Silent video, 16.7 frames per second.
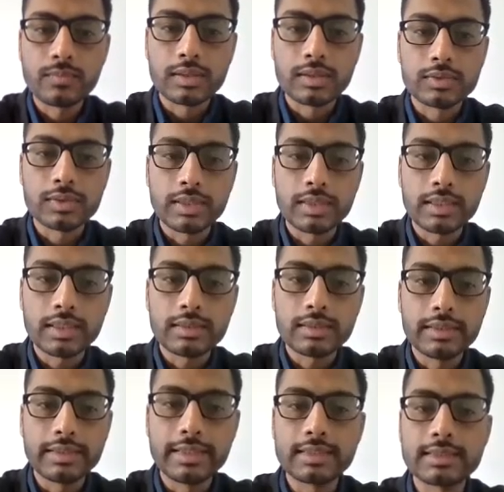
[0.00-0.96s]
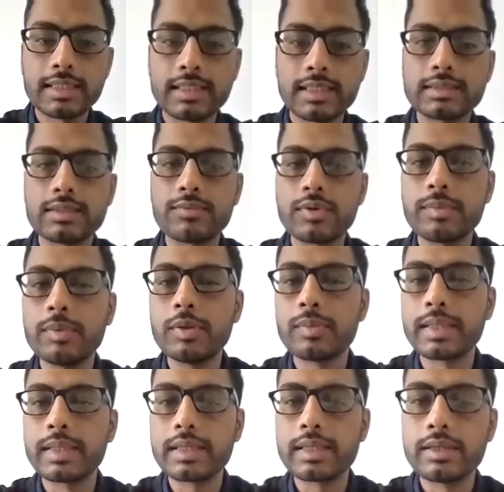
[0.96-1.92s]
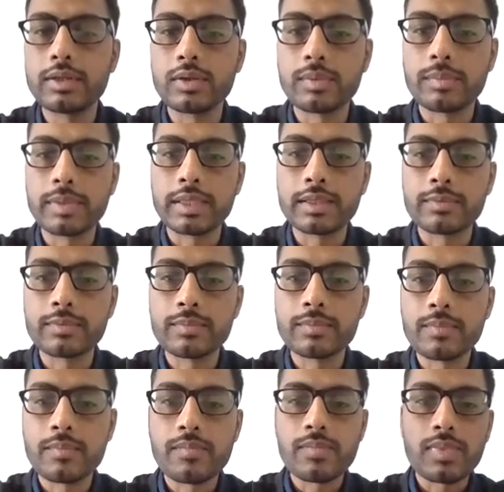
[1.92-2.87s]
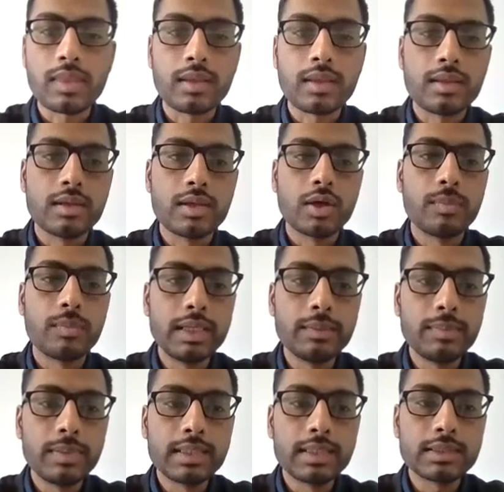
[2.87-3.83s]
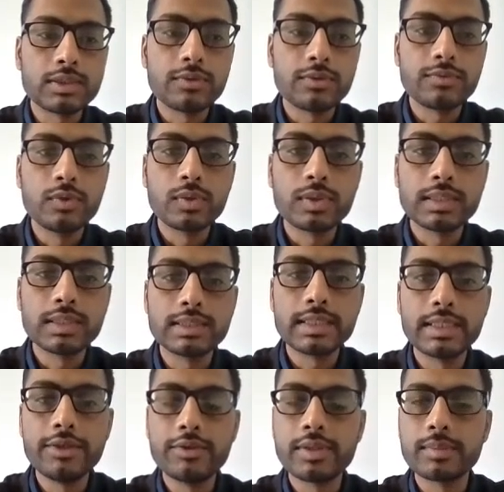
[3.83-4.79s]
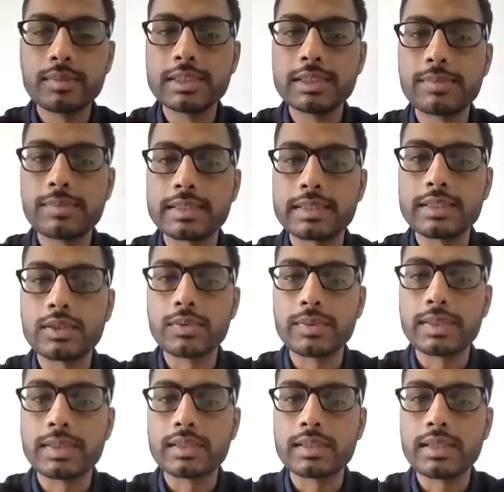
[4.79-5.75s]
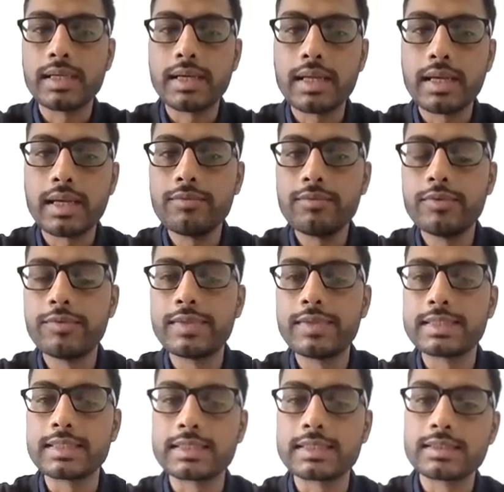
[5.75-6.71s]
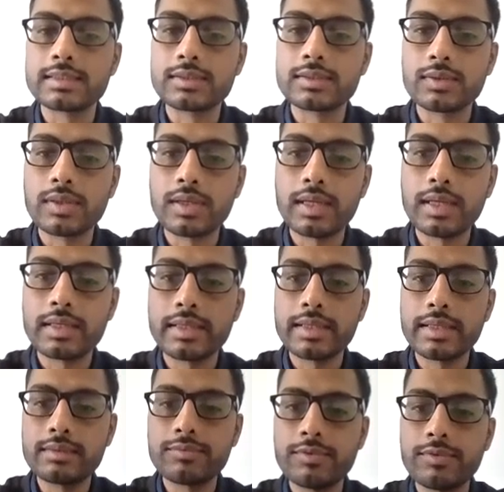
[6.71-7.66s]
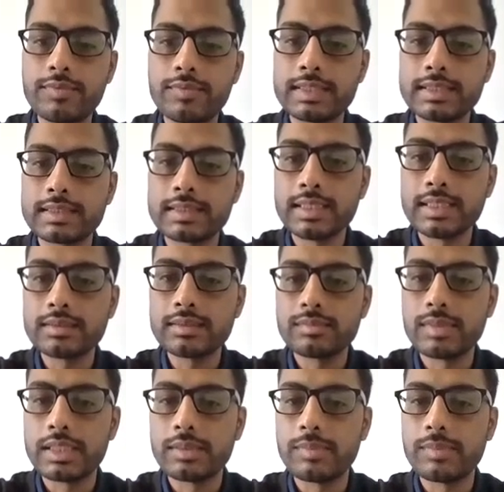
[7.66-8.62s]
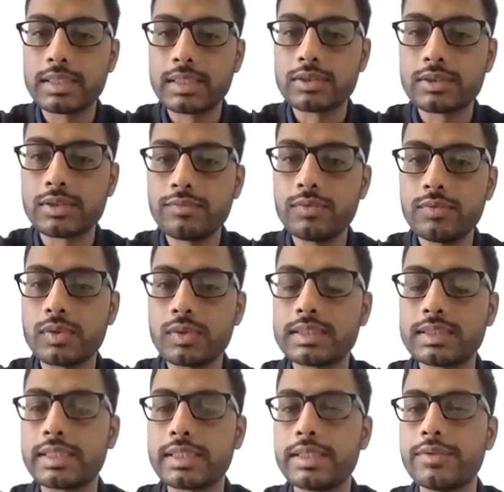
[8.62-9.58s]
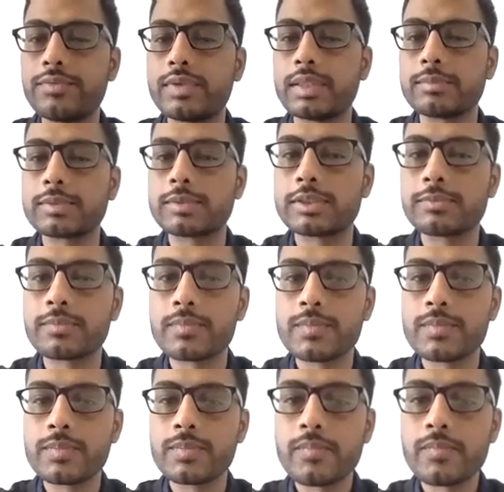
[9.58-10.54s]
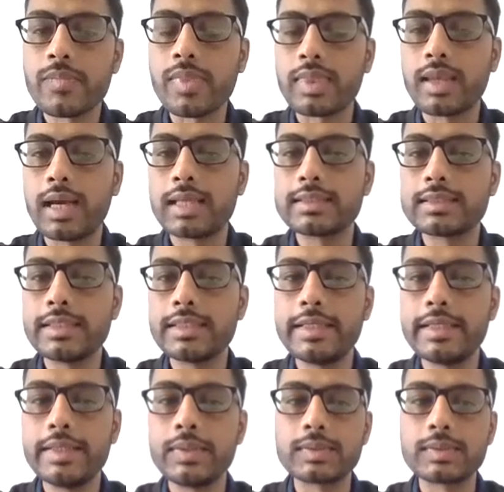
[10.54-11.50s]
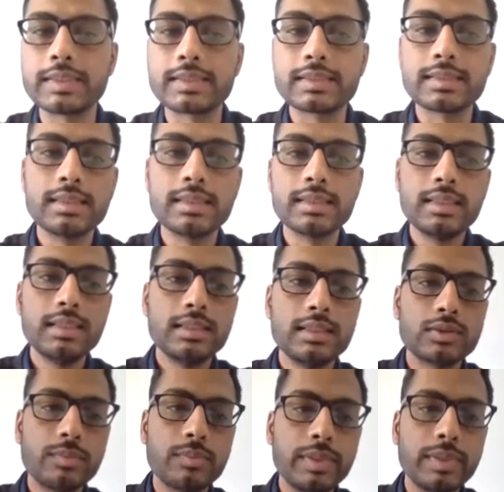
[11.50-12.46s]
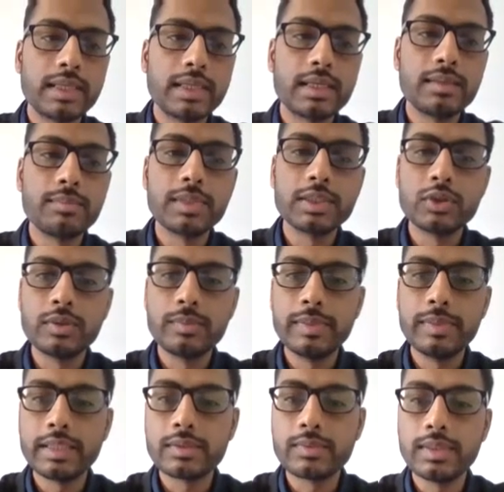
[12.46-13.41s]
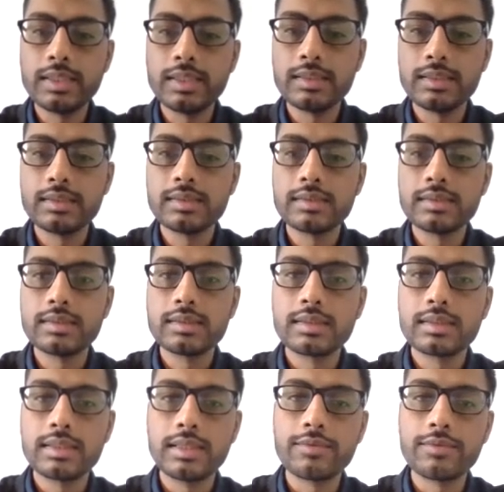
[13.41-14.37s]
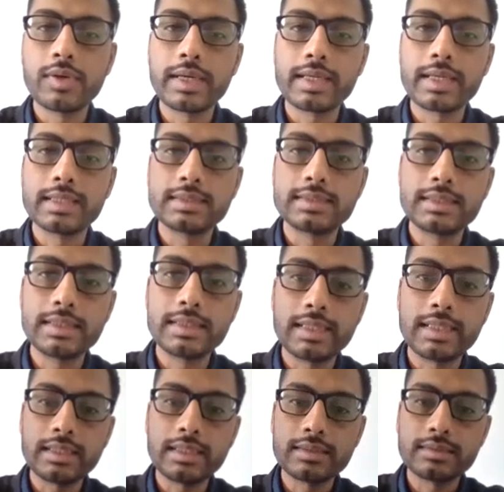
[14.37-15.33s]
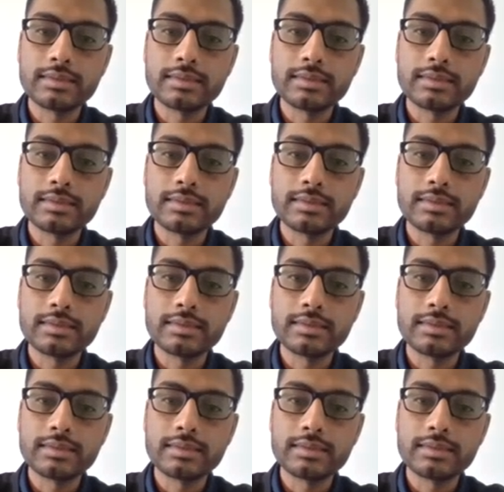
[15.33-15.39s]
So that it gets cancelled from numerator and denominator. Now multiplication of 2 consecutive terms is present over here, and I have 56. So I'll write 56 as a multiplication of 2 consecutive terms as 8 into 6. So bigger number should be equal. Therefore, I can say that